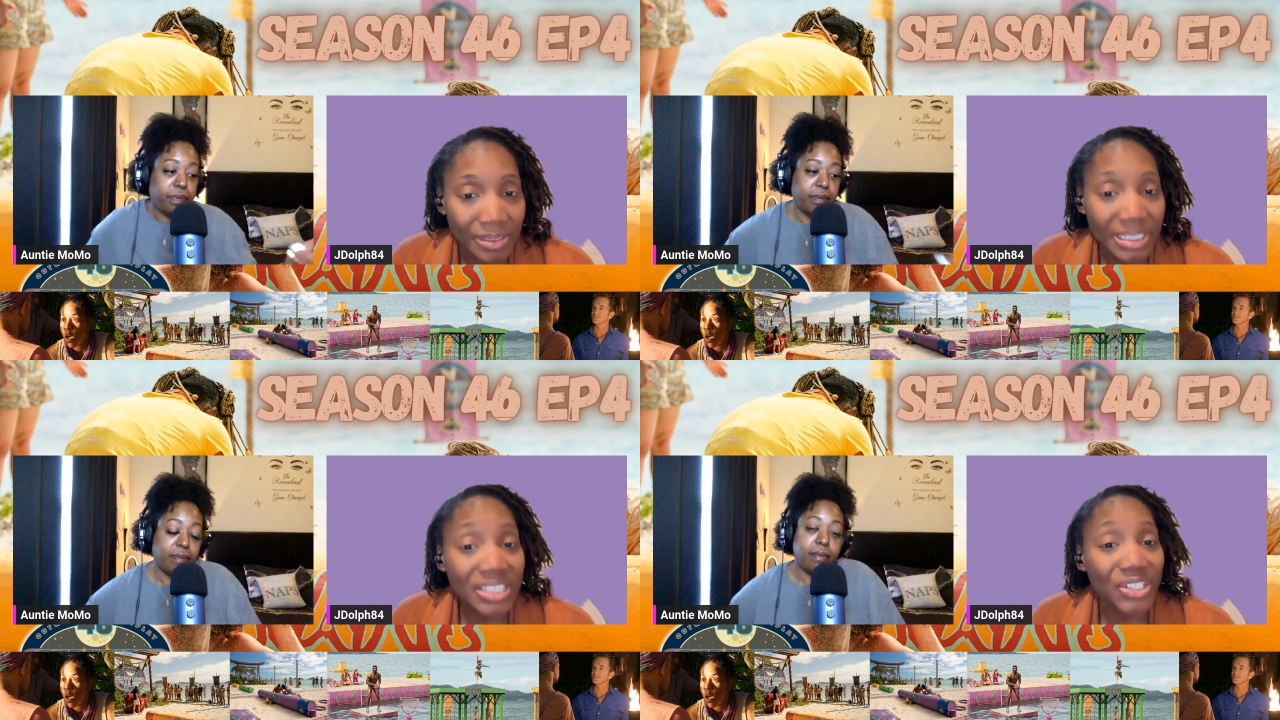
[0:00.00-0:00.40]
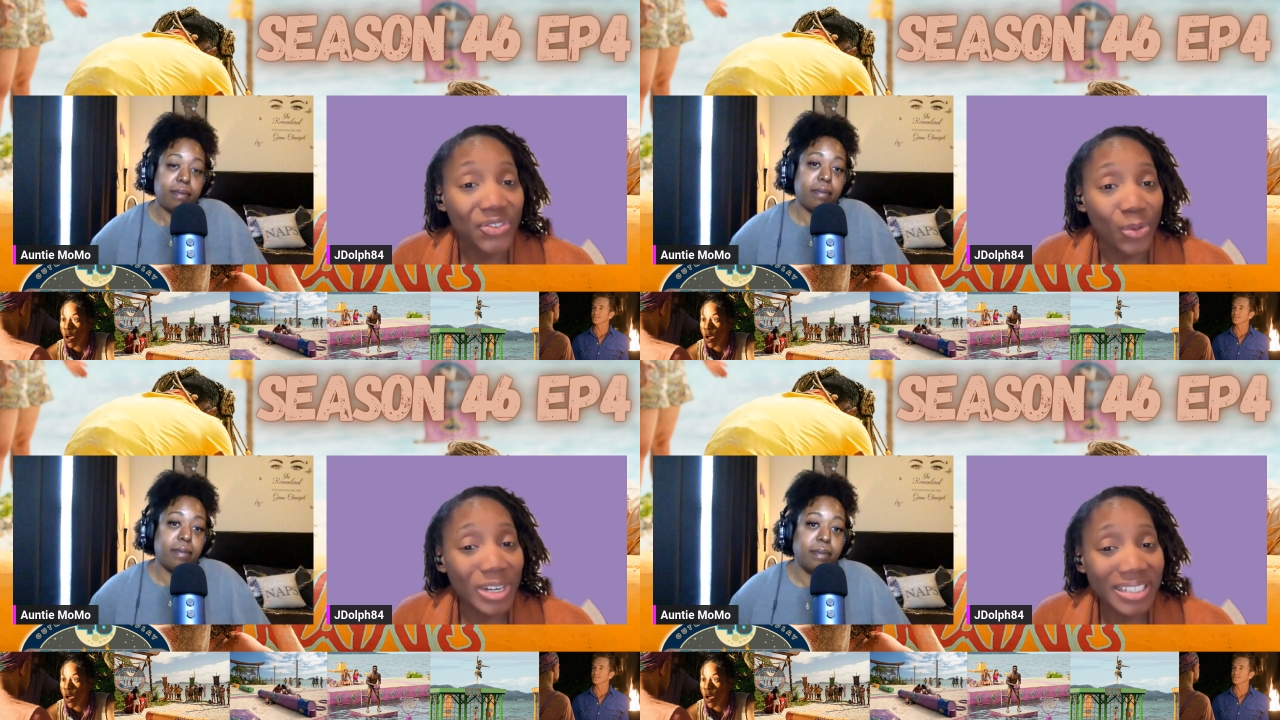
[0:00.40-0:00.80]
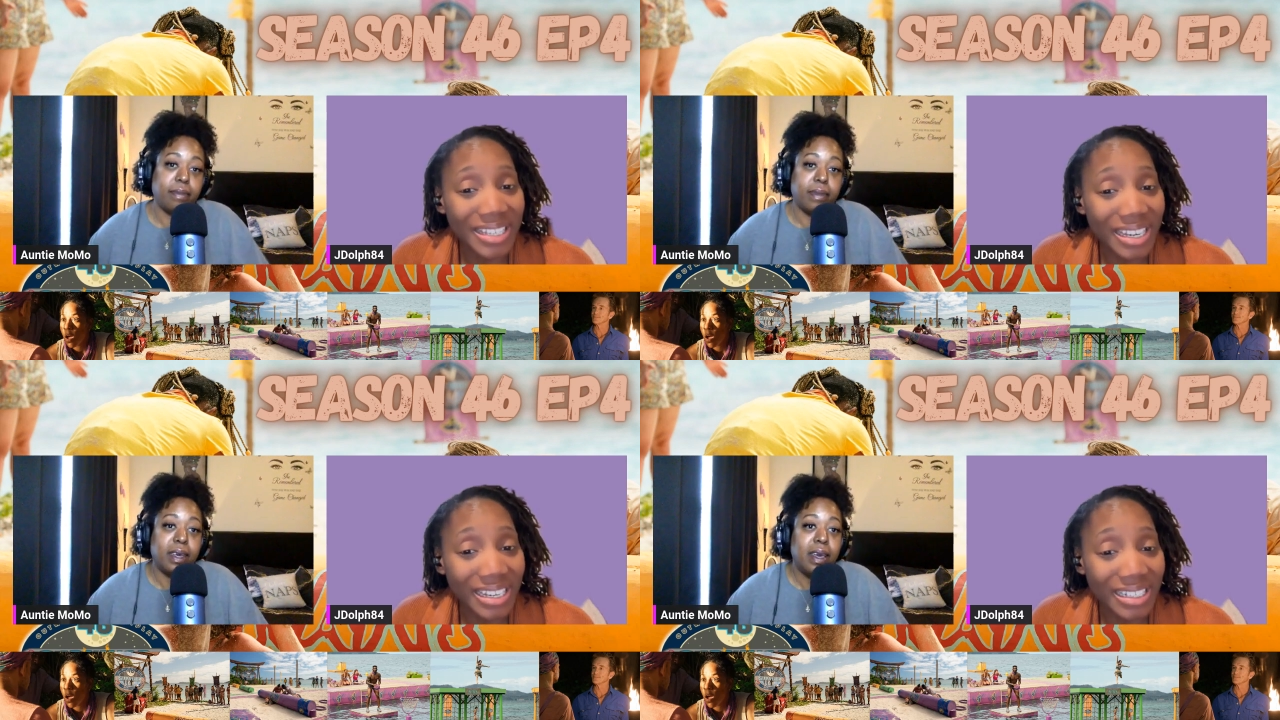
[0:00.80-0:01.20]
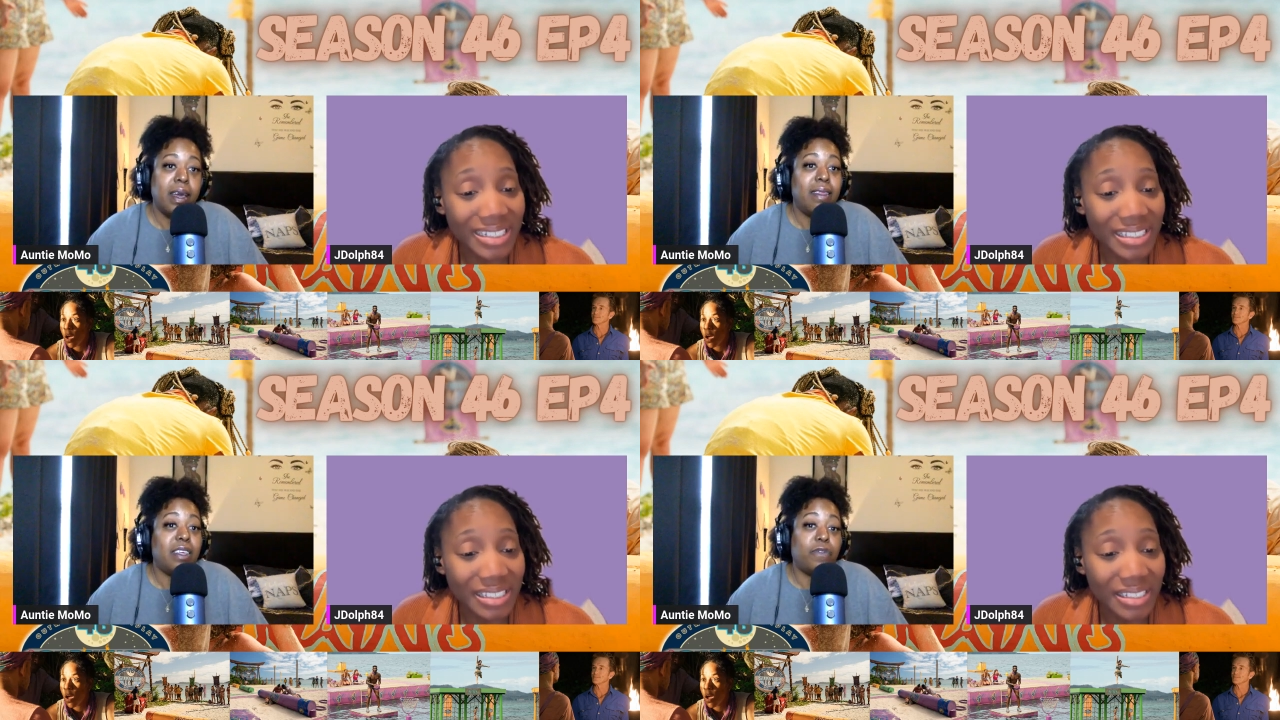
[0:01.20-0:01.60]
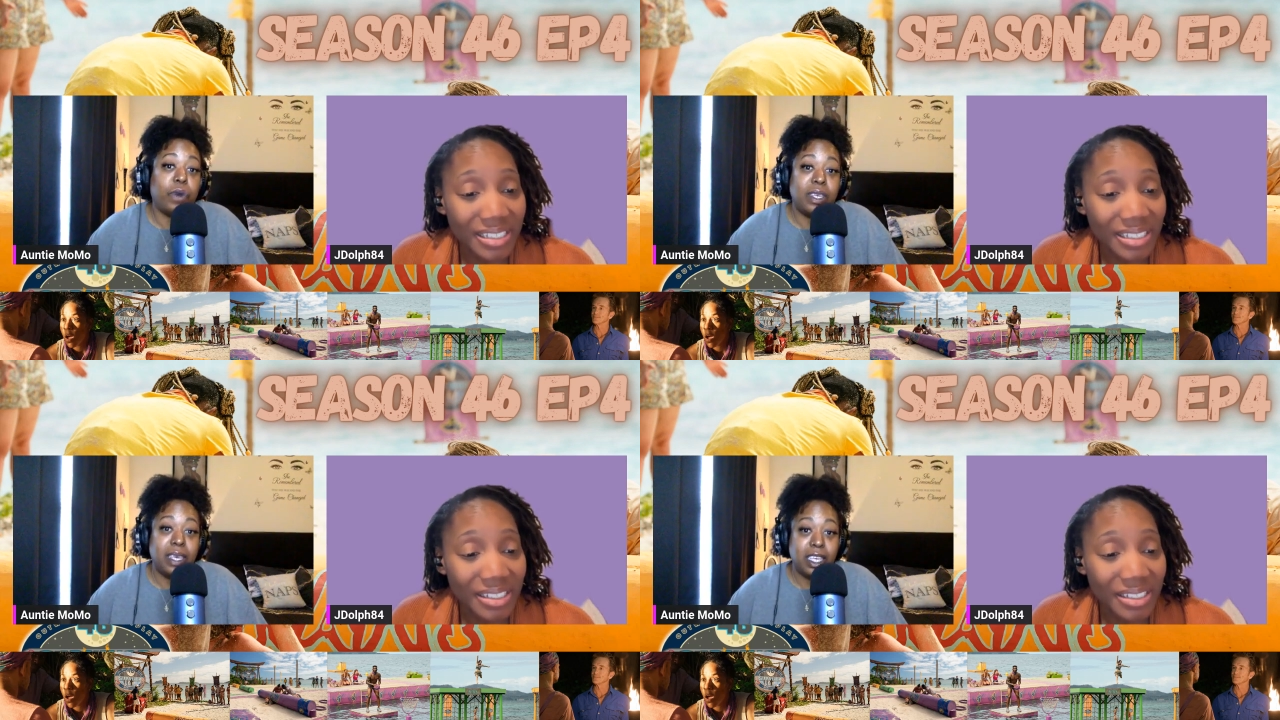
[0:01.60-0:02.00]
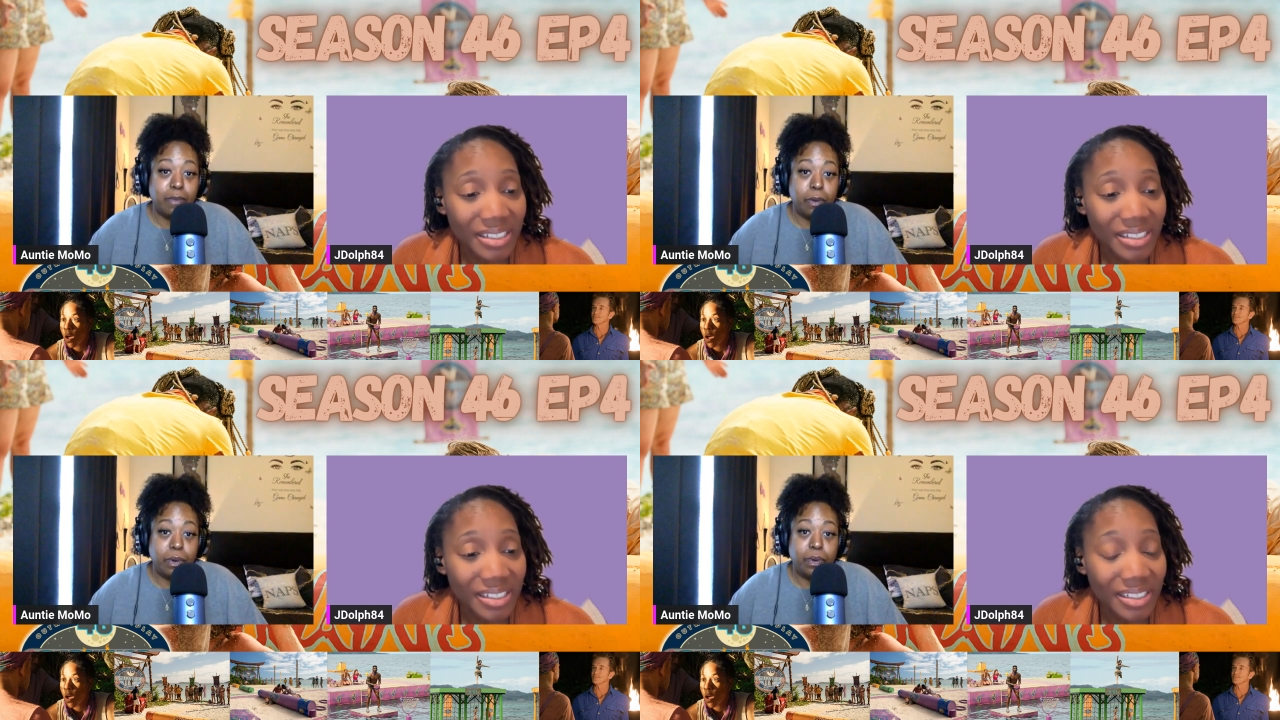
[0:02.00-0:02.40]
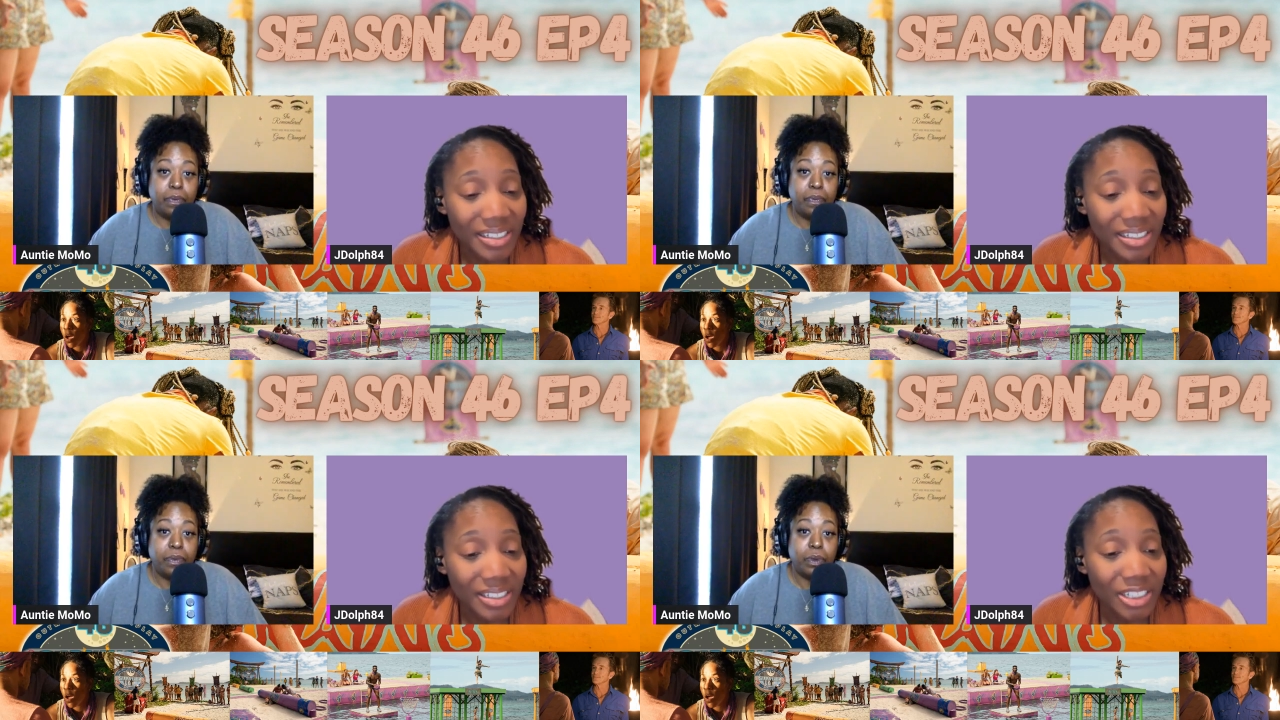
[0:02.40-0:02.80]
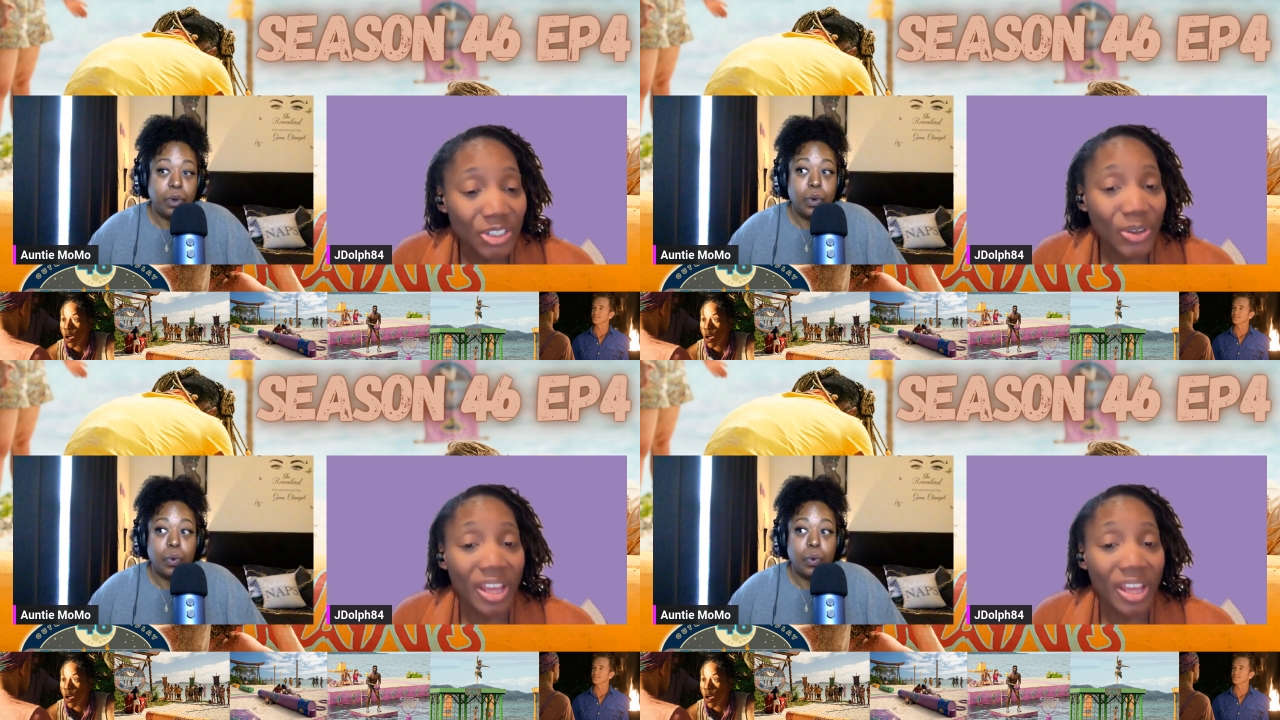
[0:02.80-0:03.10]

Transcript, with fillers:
Speaker 1: This is forty-six. It's forty-six, poo-poo. You